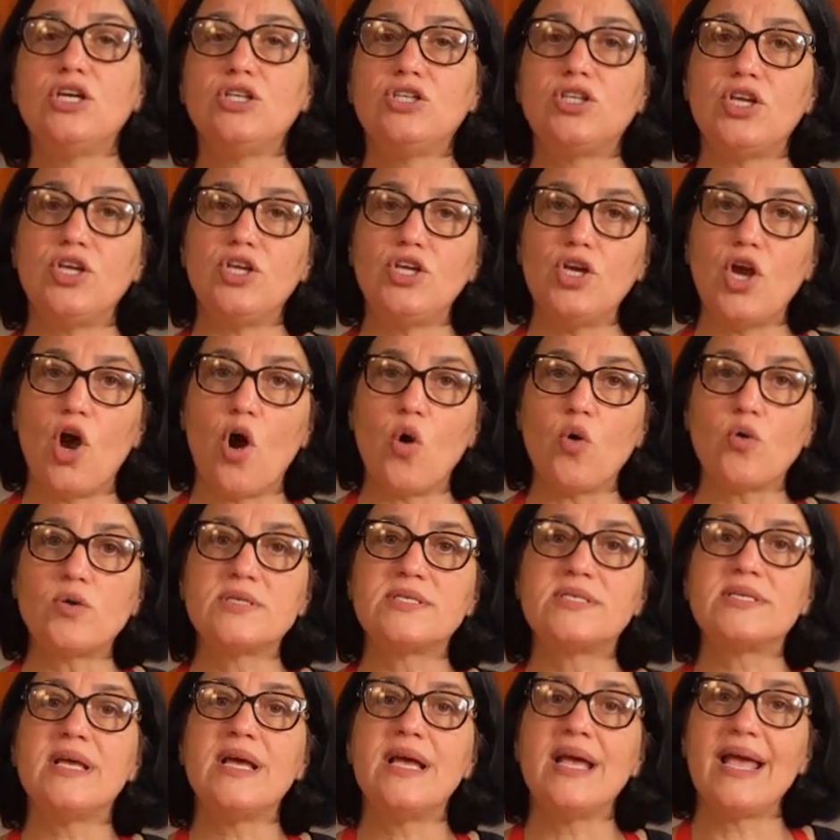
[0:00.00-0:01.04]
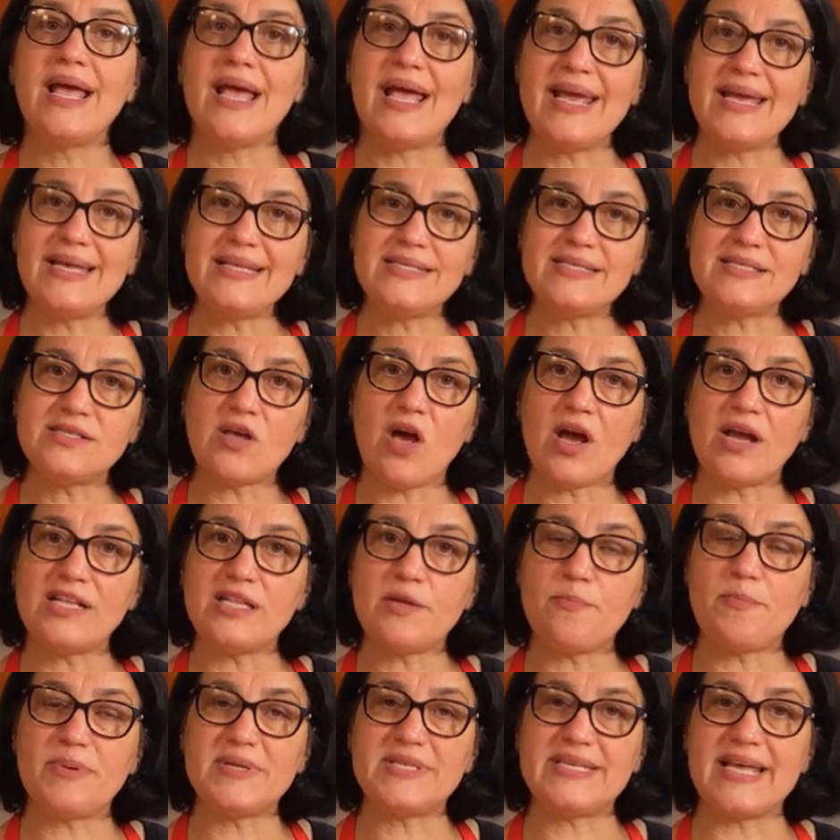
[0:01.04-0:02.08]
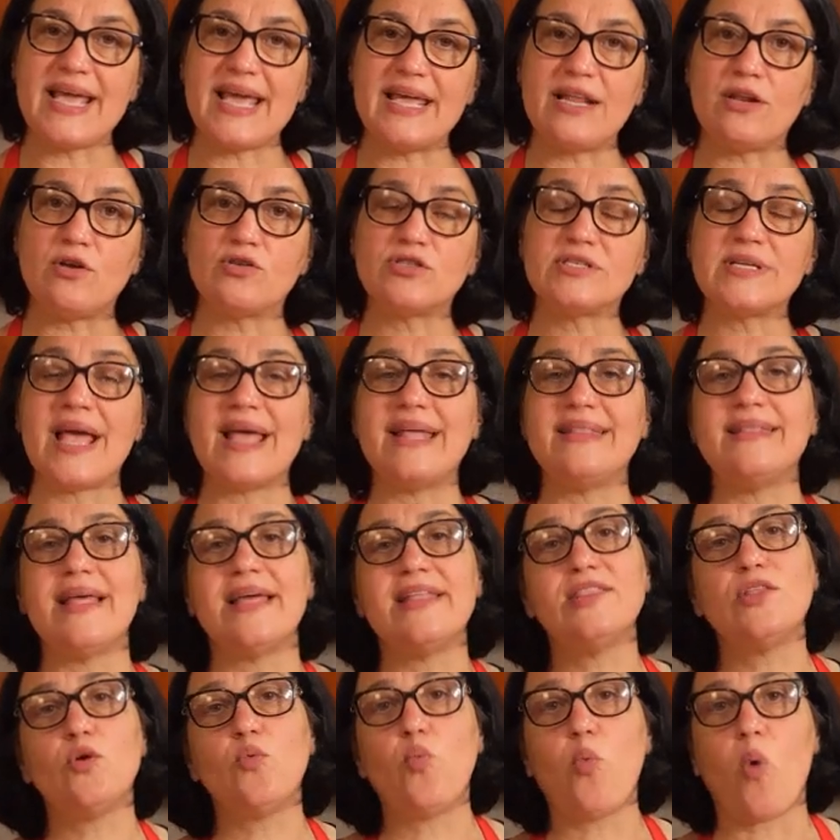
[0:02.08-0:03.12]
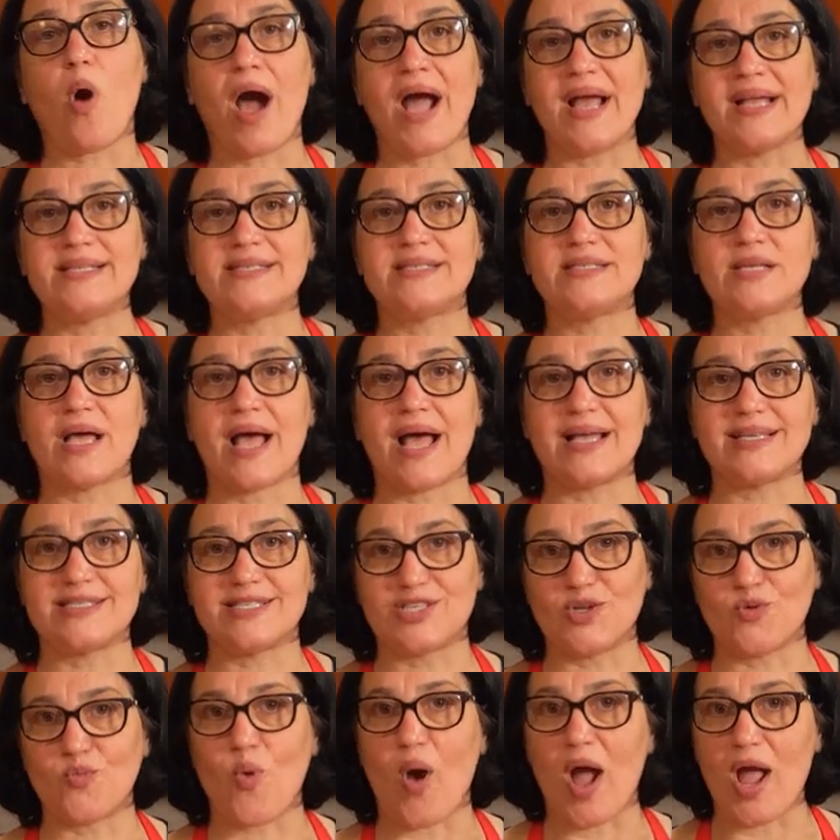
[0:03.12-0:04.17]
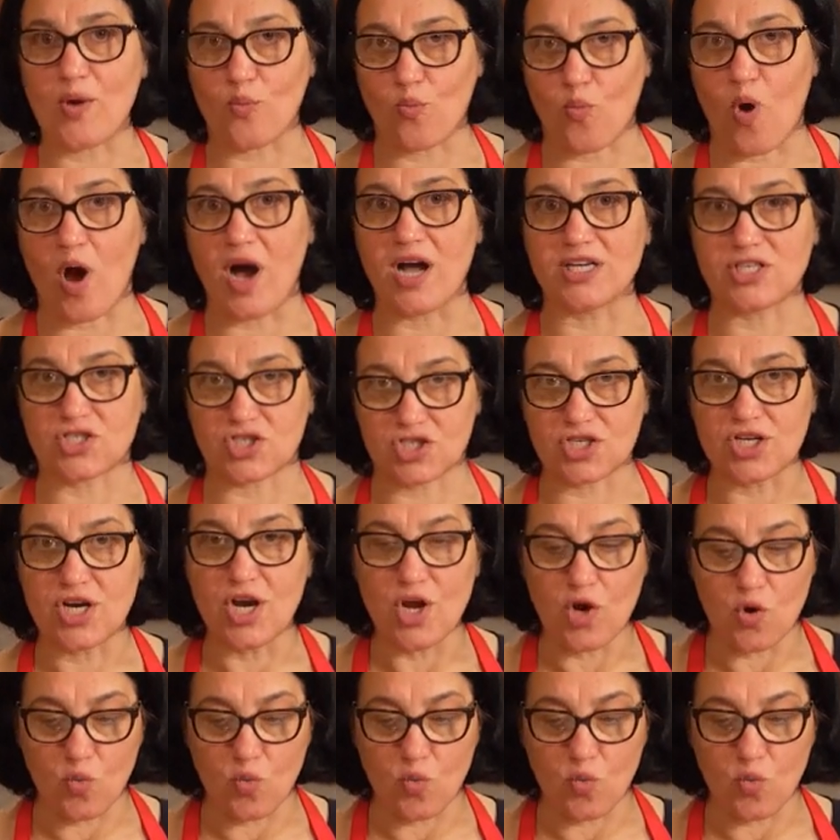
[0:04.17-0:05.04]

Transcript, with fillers: the yolks inside the potatoes and then the whites as the whitewash